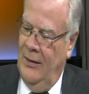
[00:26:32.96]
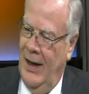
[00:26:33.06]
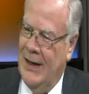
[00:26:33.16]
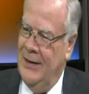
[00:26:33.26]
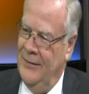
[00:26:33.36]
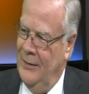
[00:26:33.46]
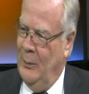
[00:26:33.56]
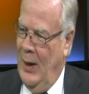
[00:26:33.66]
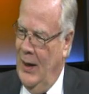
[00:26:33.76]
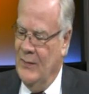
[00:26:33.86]
likely that
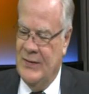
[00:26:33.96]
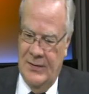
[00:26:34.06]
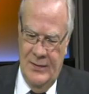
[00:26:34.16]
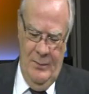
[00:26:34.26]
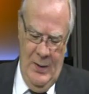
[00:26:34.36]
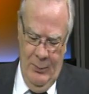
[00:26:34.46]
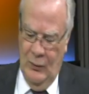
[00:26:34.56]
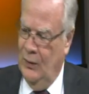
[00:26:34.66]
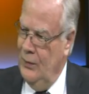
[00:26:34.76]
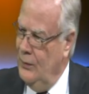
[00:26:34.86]
perhaps the people
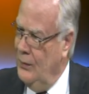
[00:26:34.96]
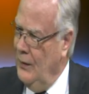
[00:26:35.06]
who